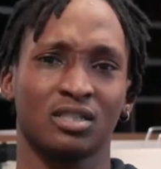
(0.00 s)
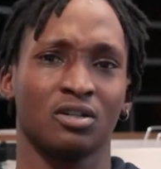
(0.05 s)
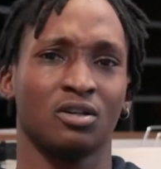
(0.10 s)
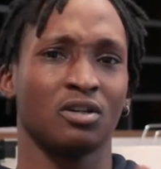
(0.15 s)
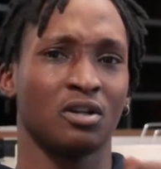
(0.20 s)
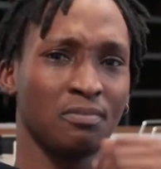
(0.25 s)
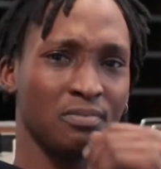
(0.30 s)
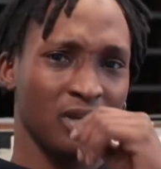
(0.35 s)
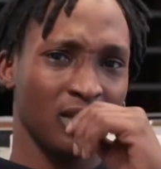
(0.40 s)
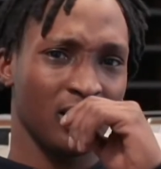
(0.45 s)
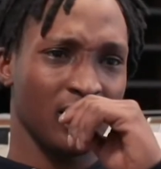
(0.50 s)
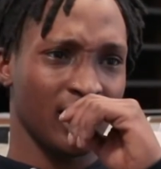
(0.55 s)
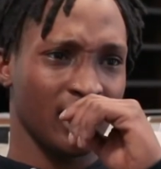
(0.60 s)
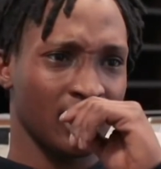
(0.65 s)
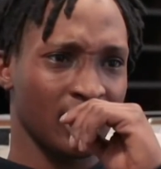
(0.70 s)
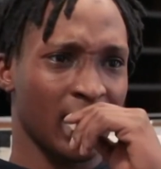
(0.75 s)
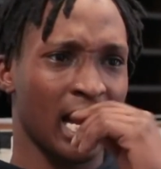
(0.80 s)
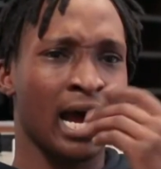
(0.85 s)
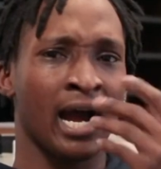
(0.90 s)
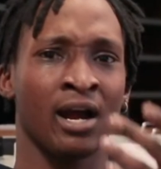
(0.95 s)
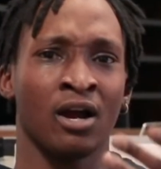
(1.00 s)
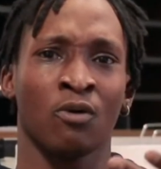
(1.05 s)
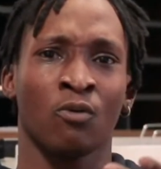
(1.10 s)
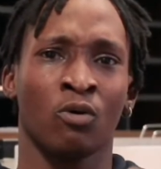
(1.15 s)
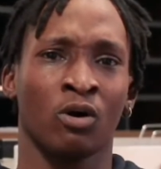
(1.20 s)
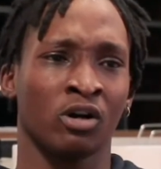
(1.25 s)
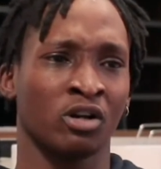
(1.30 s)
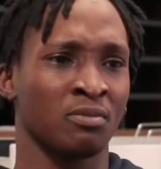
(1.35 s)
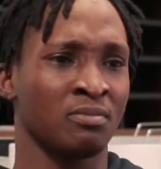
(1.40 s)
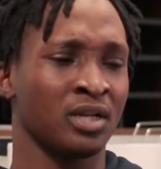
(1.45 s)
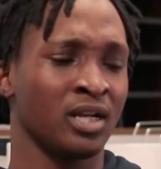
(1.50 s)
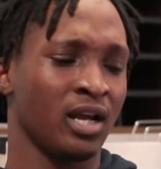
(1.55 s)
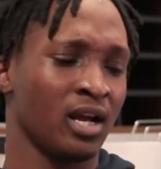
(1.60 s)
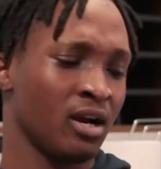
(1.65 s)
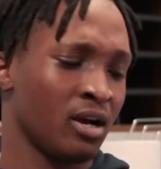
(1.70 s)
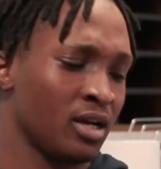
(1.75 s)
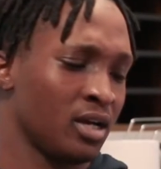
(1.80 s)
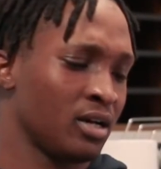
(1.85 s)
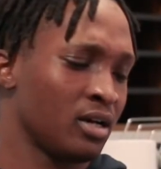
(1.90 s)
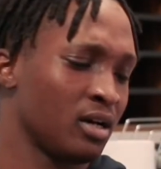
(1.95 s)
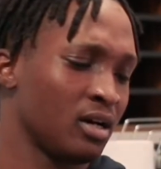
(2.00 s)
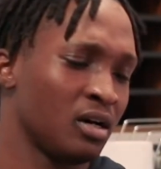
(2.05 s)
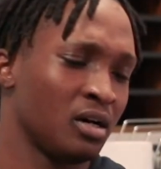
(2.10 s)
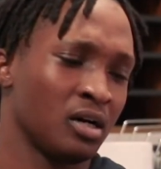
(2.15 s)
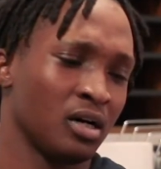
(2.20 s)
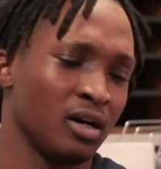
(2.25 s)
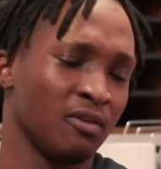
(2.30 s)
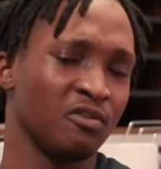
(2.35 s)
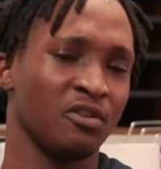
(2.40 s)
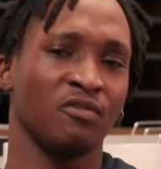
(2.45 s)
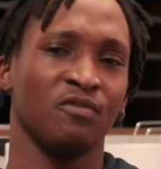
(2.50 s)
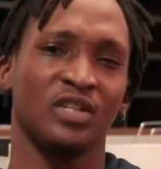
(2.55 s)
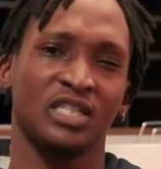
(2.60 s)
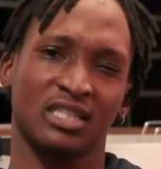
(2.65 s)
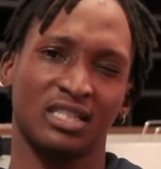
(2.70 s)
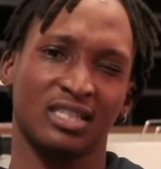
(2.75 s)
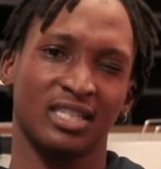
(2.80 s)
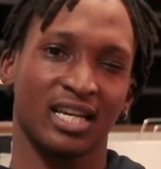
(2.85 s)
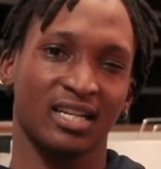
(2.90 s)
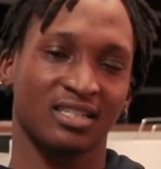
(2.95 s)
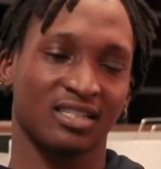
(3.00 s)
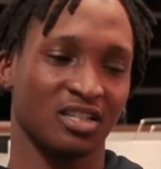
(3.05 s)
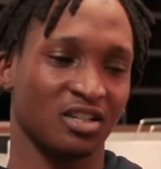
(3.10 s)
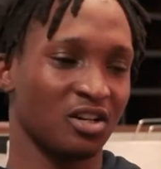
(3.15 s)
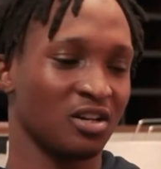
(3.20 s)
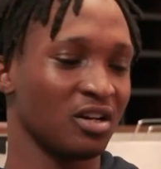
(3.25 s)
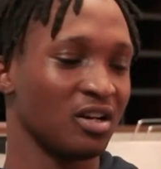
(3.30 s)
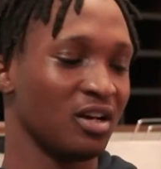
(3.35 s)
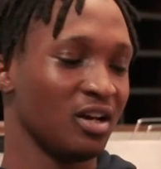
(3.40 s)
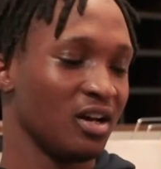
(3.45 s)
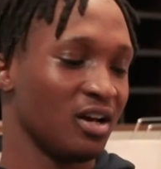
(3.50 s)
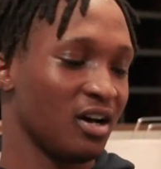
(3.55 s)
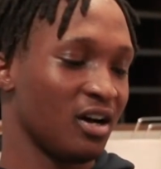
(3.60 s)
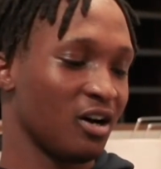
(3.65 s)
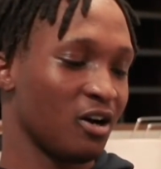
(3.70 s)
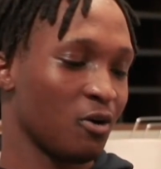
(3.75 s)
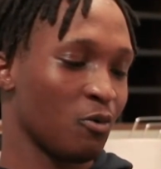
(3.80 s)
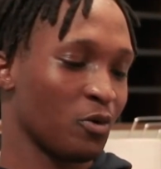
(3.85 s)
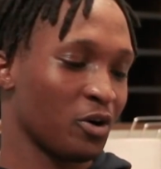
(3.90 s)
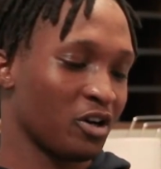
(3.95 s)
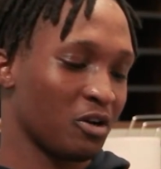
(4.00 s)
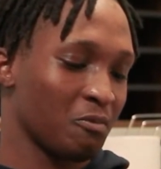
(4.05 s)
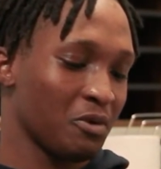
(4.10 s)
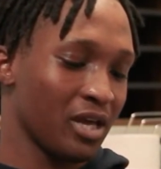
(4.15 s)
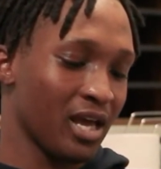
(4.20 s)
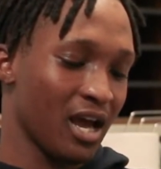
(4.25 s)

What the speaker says: going to be in the Higher Waterman area of the Vista Tech Center. We're going to be